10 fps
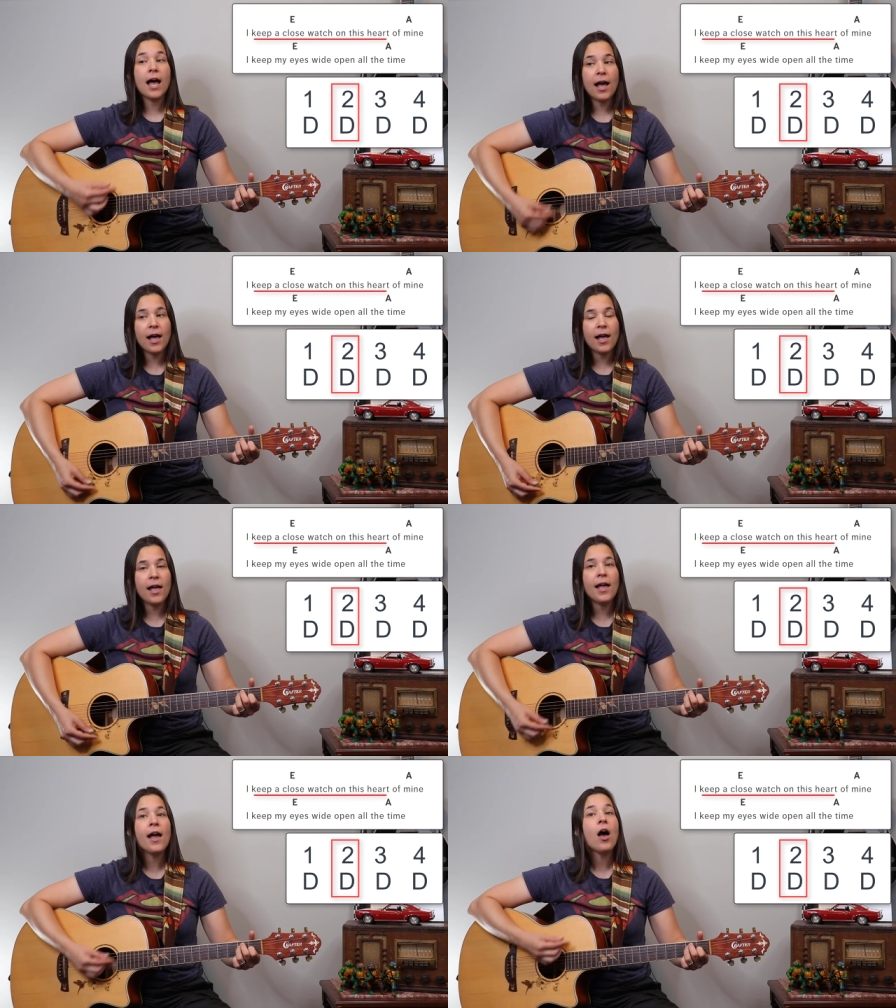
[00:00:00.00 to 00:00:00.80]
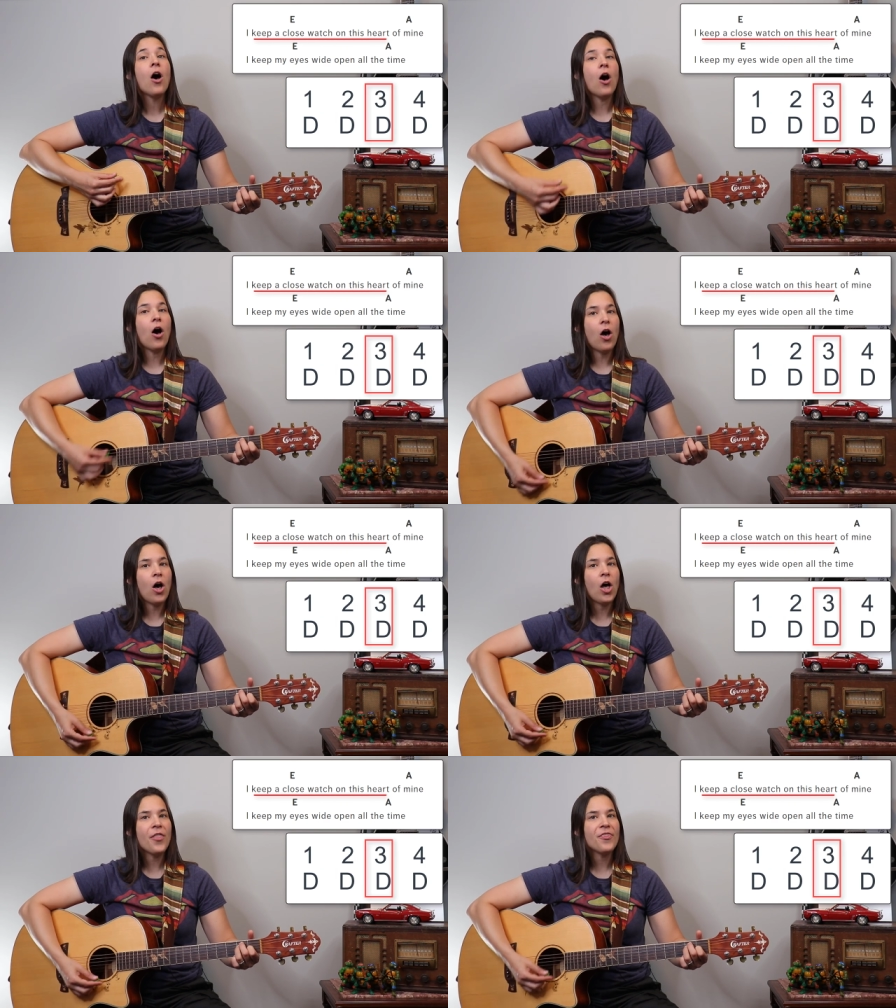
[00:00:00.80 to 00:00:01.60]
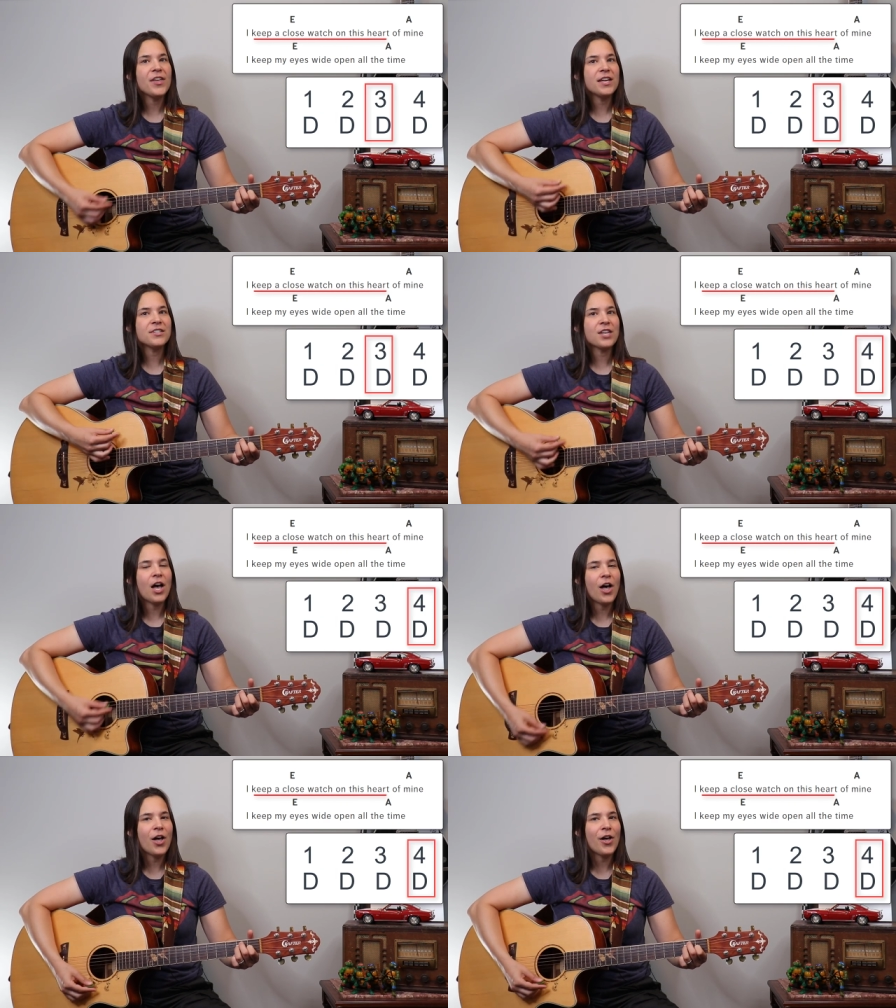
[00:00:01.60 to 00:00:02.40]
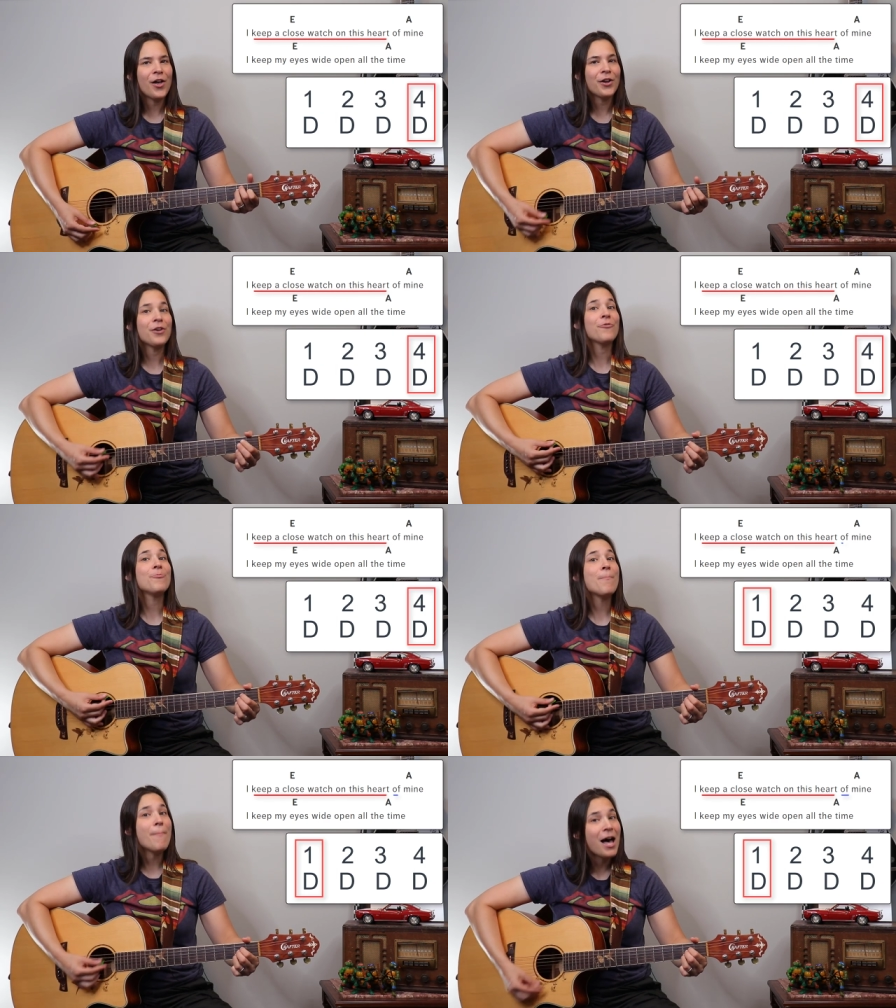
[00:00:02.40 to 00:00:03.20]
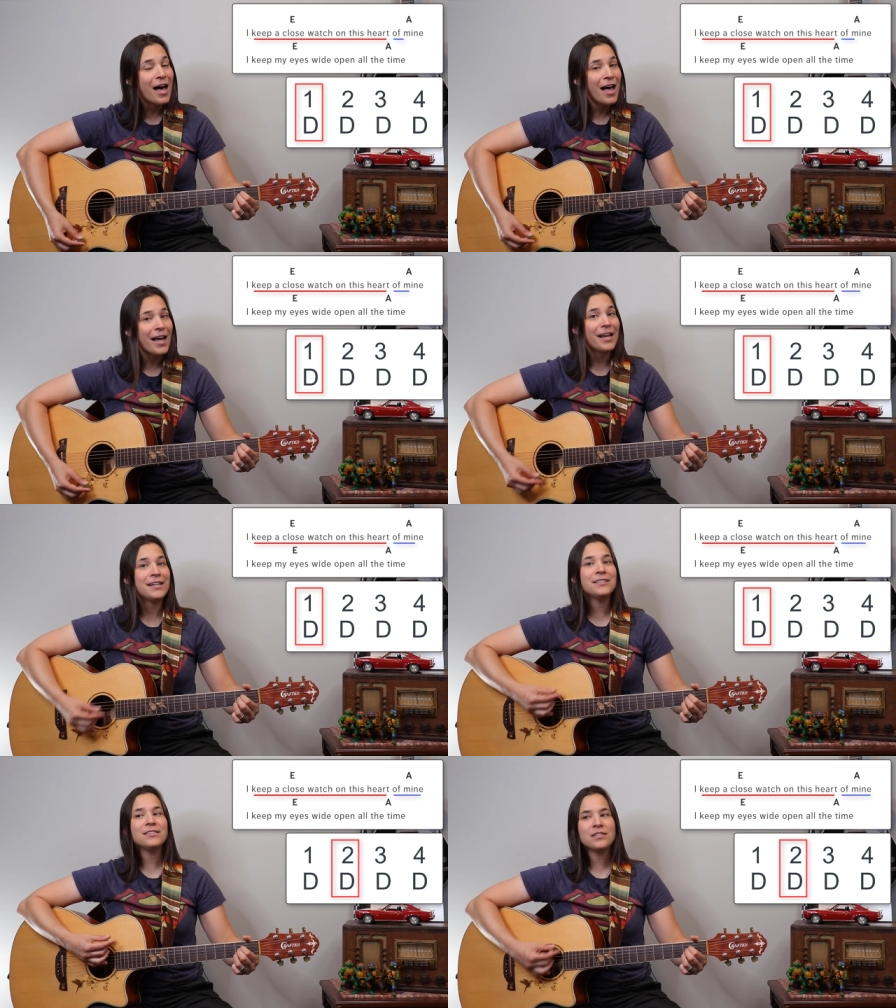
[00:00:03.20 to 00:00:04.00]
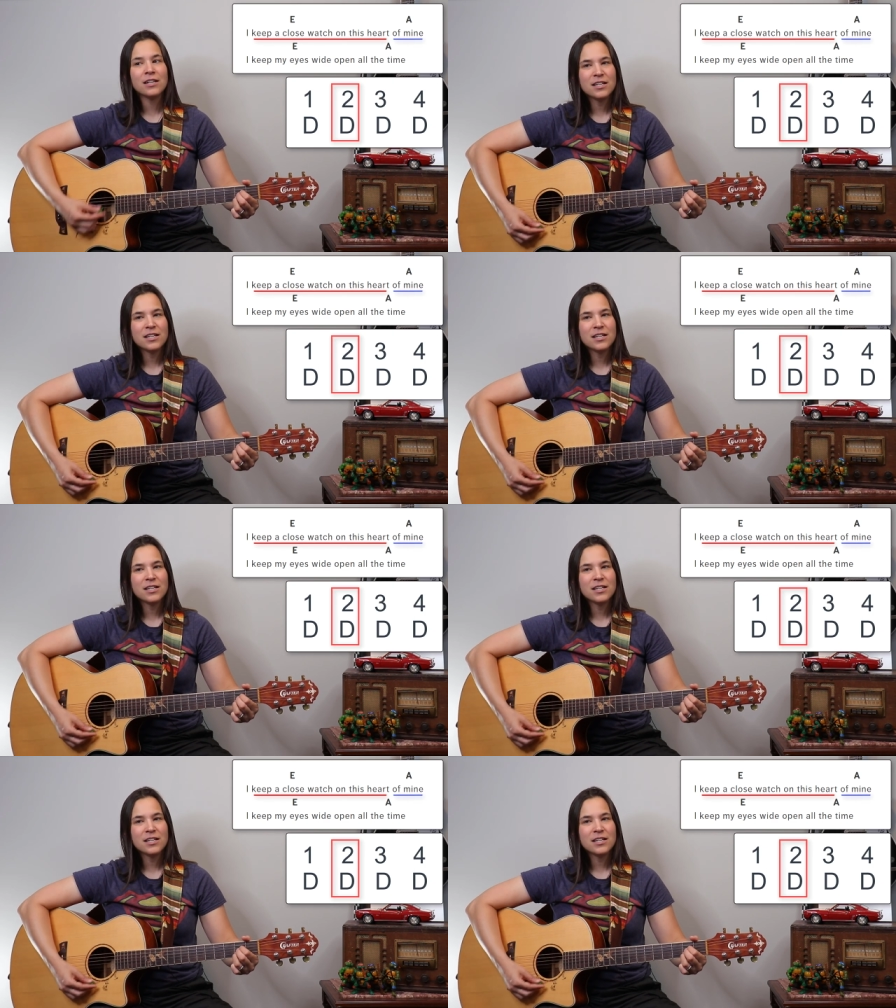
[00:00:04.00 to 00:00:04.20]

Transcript: eye on this heart of mine.